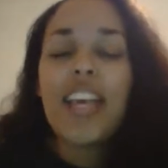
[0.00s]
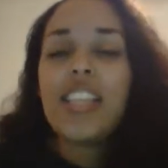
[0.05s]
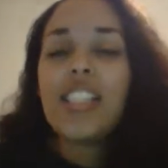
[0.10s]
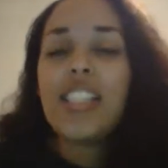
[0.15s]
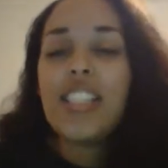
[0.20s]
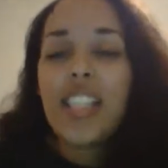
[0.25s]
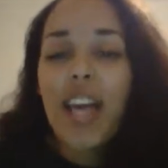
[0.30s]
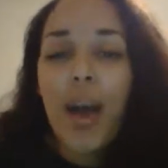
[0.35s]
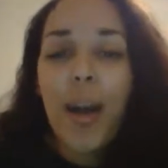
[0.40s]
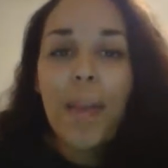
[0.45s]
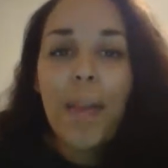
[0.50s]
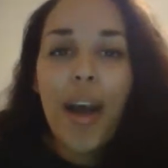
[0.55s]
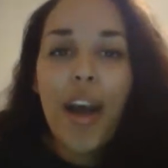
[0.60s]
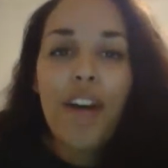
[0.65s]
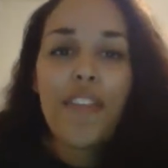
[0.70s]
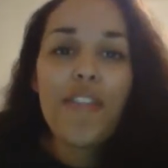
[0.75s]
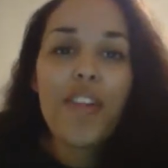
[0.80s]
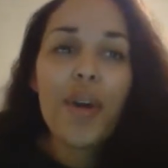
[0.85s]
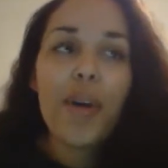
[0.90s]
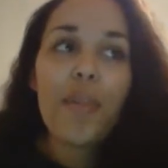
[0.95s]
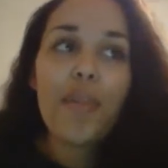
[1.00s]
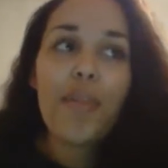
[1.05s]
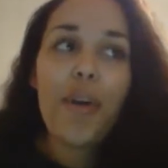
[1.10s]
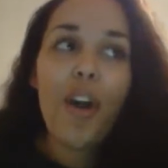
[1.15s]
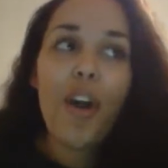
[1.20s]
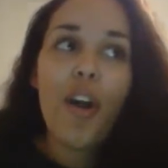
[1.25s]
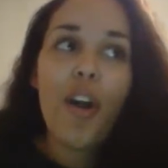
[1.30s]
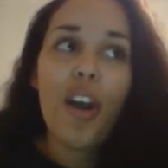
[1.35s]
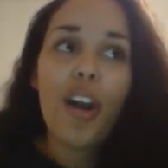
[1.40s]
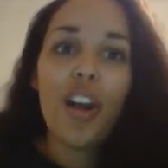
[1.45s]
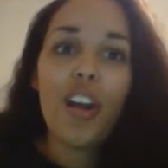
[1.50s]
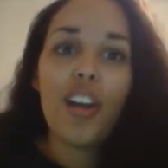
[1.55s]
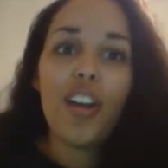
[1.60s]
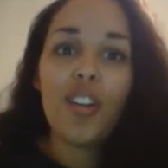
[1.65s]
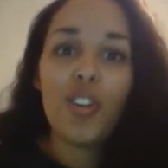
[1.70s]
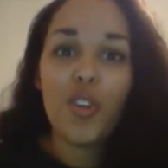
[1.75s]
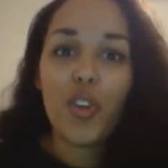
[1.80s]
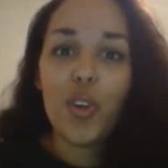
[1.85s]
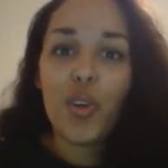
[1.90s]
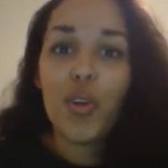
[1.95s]
Some of them are a
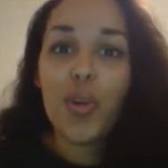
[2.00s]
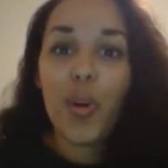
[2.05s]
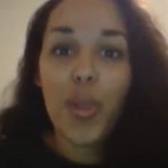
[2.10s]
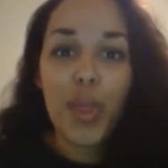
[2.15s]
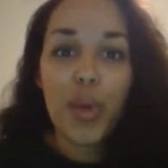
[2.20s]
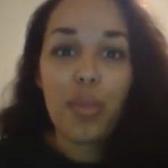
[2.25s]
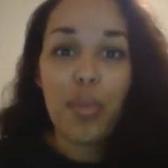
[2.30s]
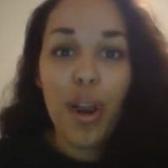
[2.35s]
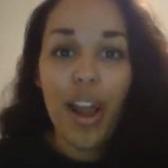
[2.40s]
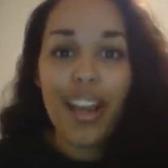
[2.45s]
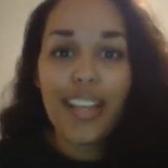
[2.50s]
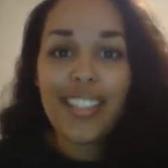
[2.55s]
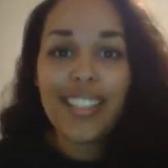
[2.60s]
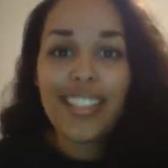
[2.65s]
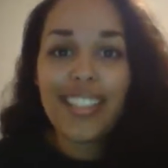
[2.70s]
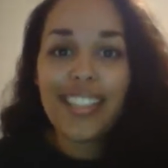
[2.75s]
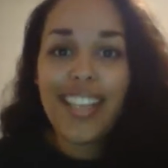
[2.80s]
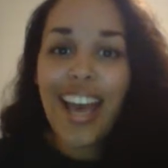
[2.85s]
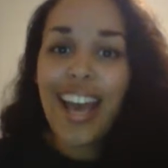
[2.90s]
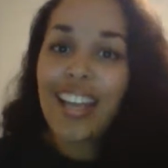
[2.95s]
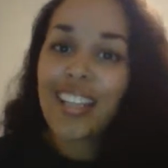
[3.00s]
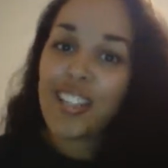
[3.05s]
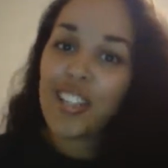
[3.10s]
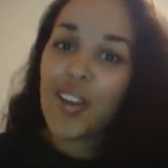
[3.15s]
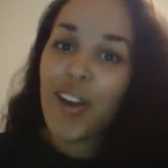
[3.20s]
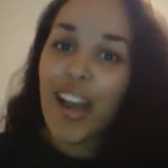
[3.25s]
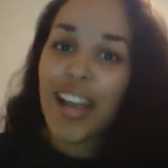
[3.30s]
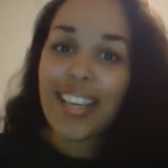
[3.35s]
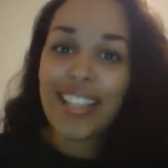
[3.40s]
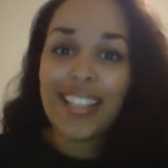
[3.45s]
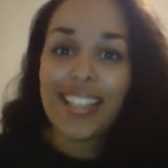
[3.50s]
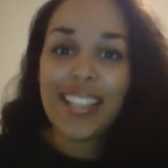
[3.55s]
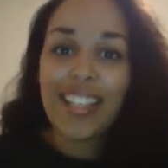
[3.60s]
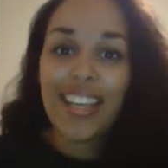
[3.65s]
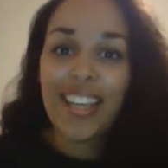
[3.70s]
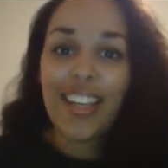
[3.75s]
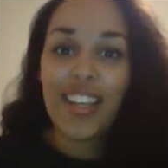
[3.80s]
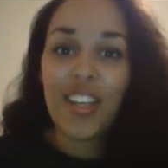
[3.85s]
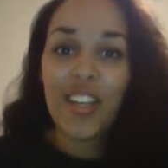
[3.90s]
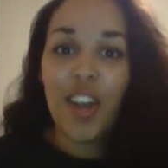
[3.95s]
little on the pricey side, so I can
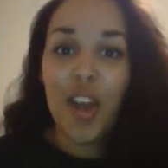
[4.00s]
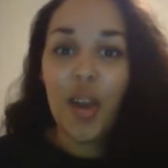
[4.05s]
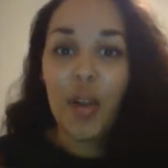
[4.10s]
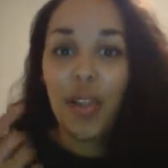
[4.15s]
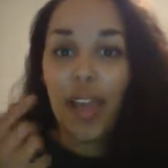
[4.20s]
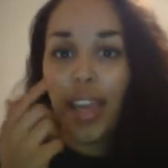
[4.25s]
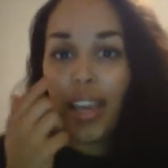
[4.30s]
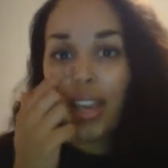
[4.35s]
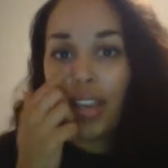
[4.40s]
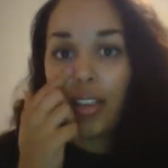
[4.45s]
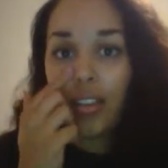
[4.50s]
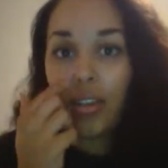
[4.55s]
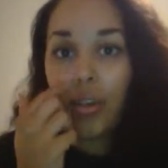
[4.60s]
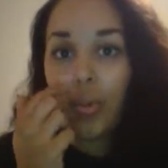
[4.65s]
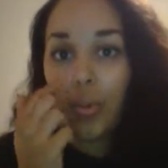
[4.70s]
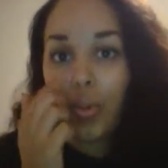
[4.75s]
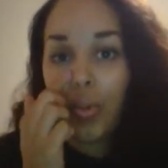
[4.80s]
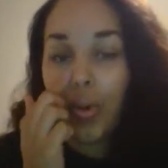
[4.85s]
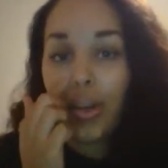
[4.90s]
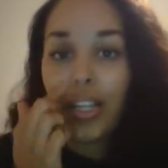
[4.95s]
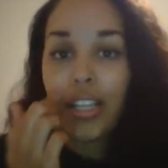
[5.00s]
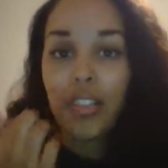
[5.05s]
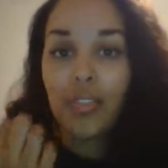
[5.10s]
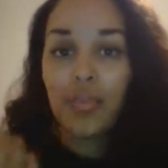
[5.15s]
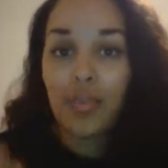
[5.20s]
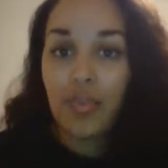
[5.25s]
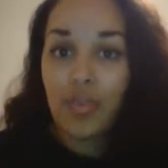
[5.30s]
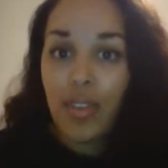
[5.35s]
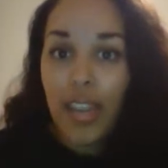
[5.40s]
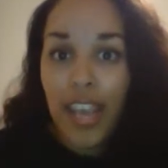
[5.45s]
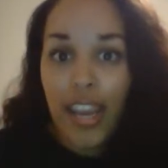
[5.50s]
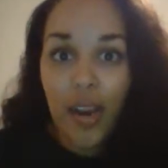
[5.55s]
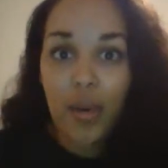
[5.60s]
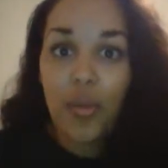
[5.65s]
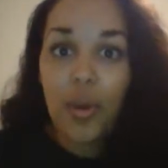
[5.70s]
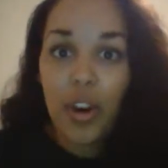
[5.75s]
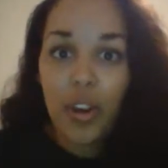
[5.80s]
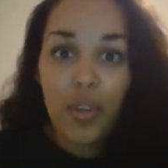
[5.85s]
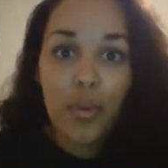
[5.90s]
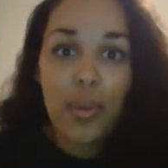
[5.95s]
see, like you would want to hear
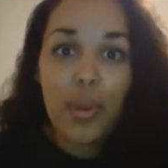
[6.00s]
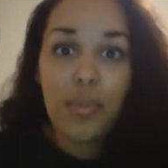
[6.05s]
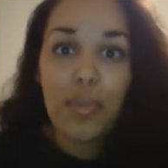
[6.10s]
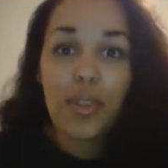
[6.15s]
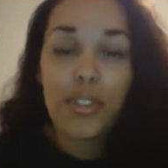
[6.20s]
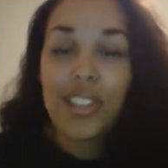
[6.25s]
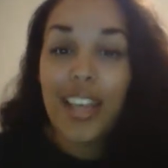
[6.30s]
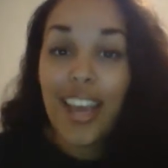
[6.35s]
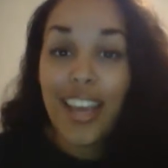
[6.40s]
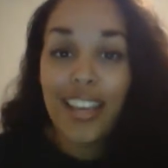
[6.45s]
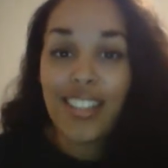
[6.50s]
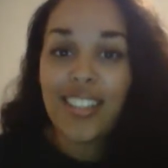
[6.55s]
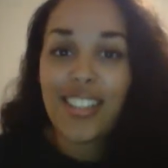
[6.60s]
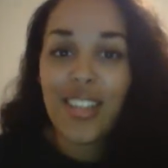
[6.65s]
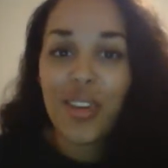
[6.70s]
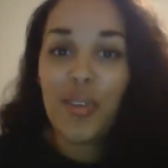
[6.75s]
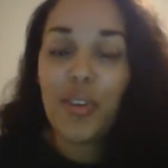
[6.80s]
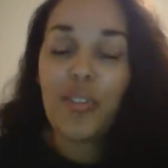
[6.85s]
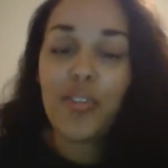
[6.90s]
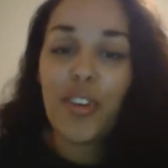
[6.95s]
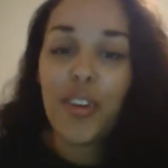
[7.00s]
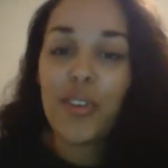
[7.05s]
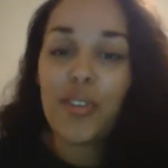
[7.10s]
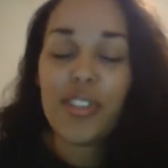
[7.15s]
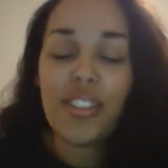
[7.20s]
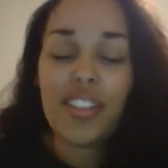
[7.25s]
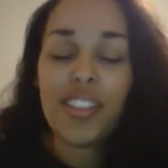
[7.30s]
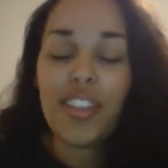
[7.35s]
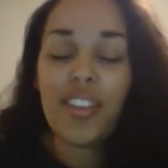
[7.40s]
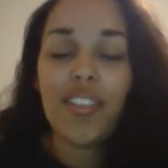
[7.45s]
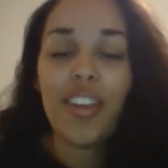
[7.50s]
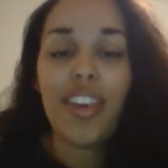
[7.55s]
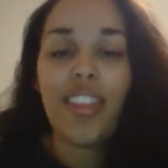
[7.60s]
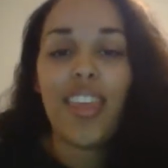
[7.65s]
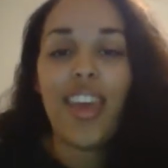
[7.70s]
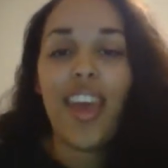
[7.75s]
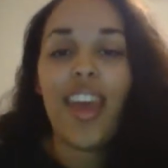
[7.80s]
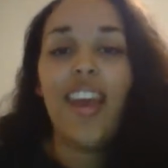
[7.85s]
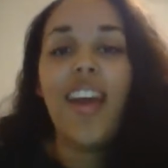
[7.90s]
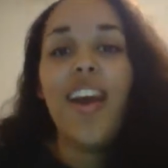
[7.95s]
what other people say and see reviews and stuff like
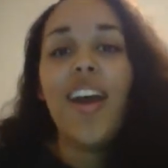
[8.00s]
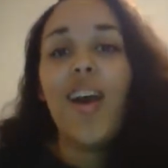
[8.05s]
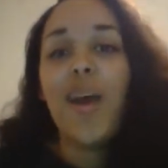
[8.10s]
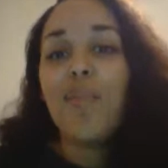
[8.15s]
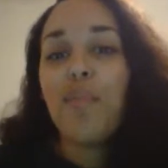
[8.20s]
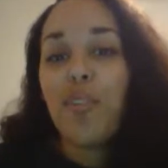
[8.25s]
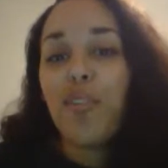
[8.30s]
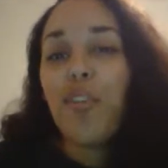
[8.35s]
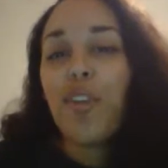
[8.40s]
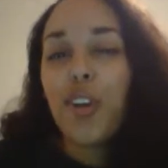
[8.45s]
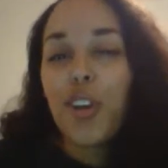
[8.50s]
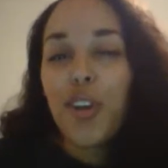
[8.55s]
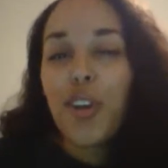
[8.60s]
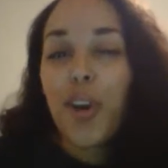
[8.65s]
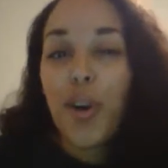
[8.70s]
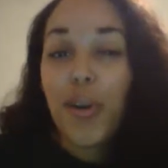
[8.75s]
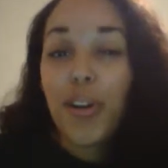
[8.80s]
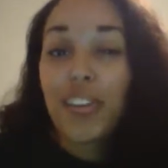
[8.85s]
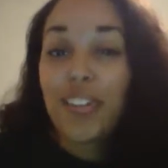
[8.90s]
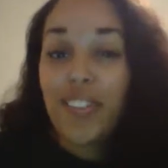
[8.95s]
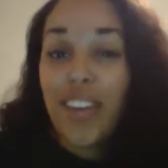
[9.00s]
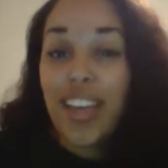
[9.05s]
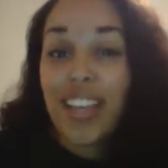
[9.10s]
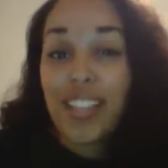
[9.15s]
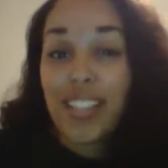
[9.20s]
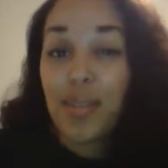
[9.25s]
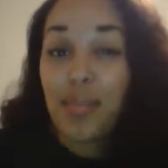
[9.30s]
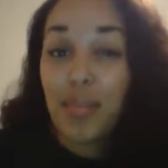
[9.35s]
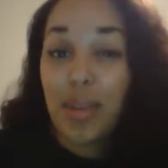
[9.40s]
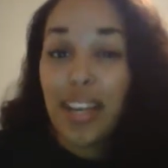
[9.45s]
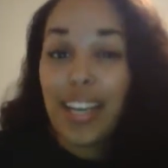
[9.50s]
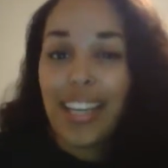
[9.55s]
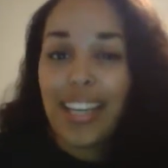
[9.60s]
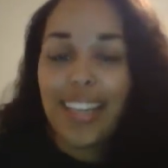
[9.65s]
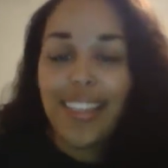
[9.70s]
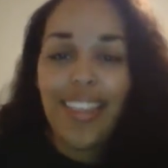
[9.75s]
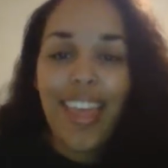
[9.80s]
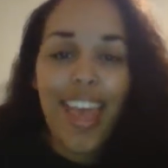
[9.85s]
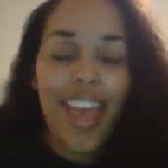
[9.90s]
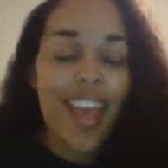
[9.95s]
that before you go and invest some money
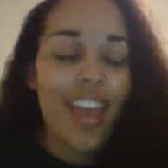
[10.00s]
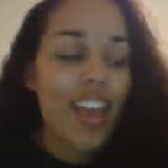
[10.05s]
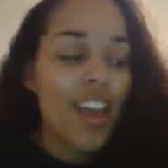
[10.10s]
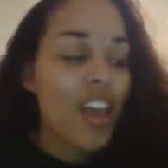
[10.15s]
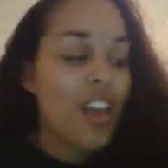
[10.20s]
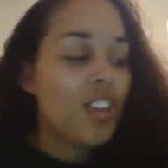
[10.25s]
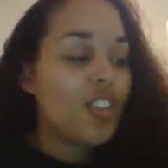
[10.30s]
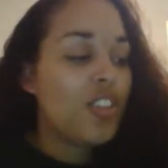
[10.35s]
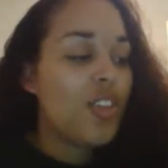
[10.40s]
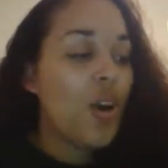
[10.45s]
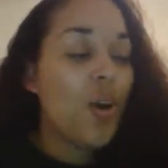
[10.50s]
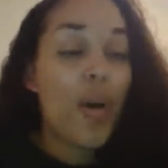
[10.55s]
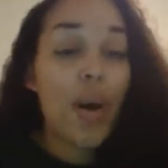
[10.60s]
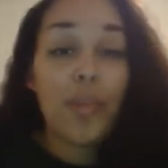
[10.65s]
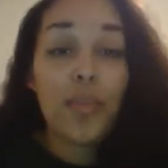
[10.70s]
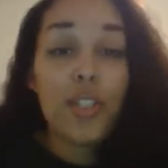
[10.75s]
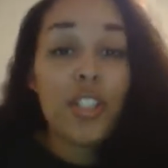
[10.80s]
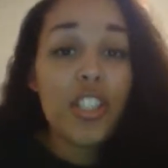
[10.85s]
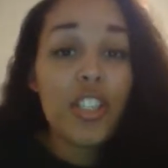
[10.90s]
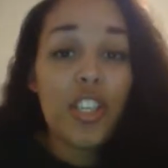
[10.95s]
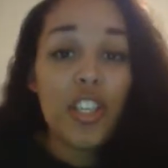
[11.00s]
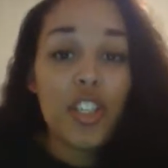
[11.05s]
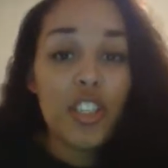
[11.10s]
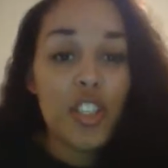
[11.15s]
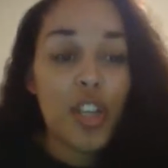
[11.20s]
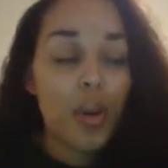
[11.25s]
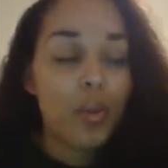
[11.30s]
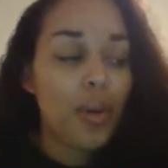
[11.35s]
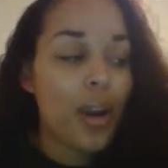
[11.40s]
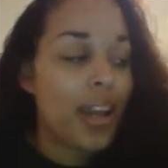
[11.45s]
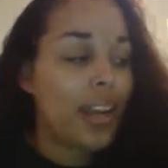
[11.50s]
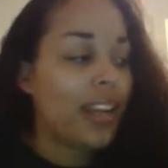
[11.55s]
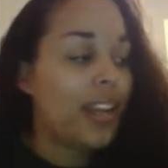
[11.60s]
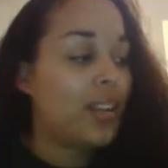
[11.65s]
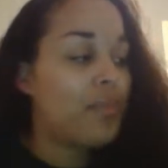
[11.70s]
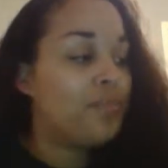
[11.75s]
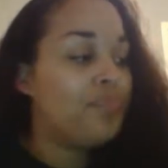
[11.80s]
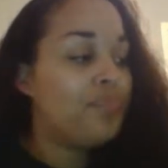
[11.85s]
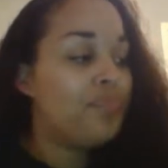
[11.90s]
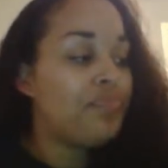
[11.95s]
in that. So I'm just going to jump right
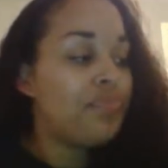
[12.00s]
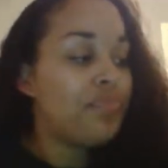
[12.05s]
in.